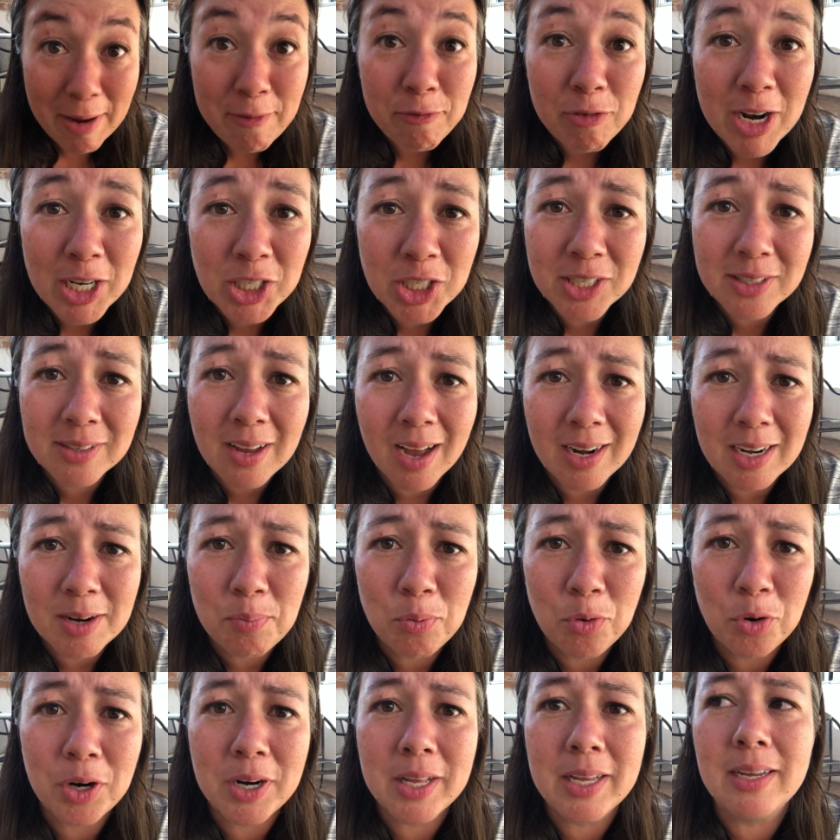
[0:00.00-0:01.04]
my friend just got
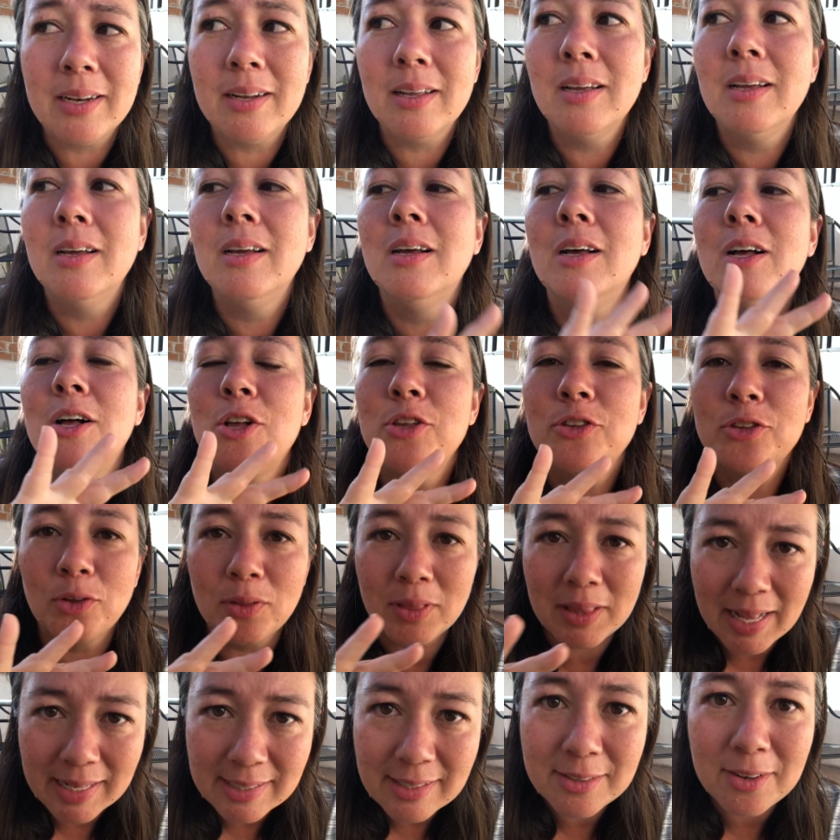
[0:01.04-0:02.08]
deported. So
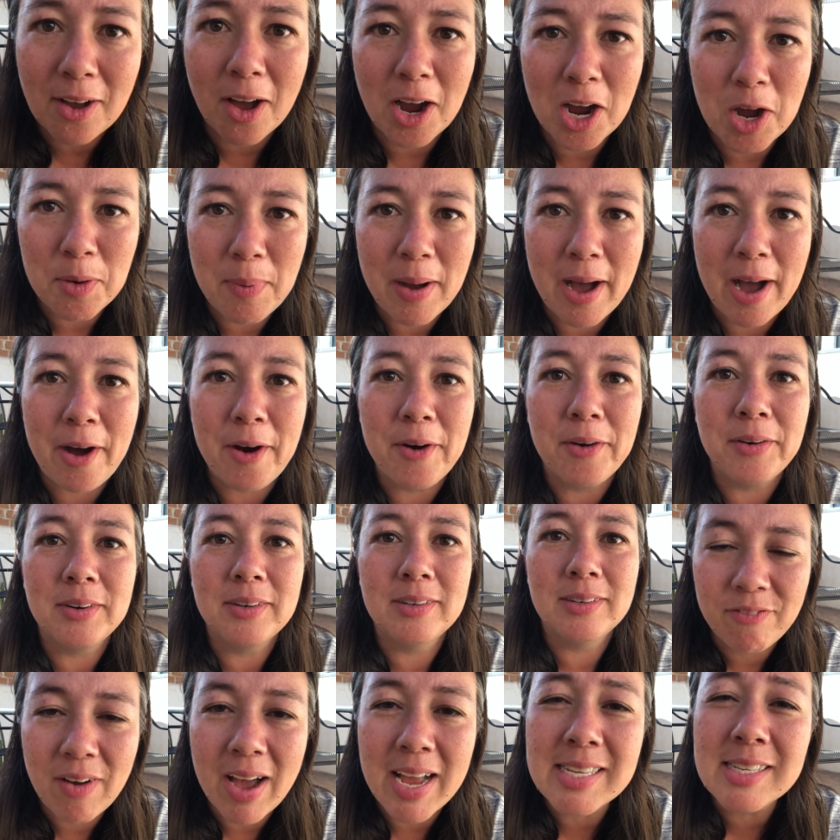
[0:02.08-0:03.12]
let's talk about
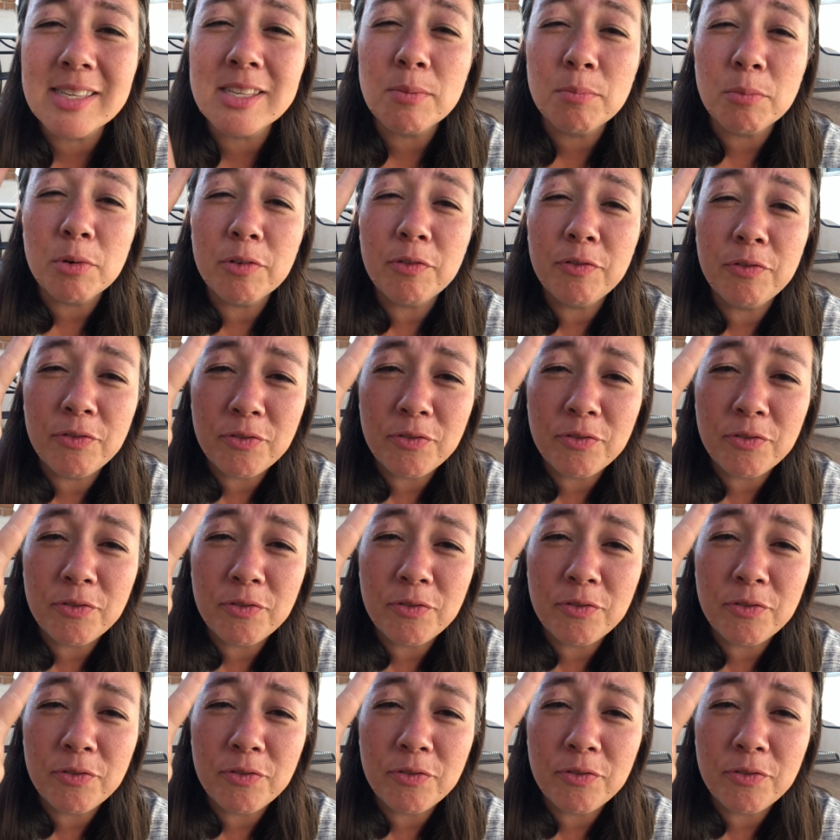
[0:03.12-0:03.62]
advice number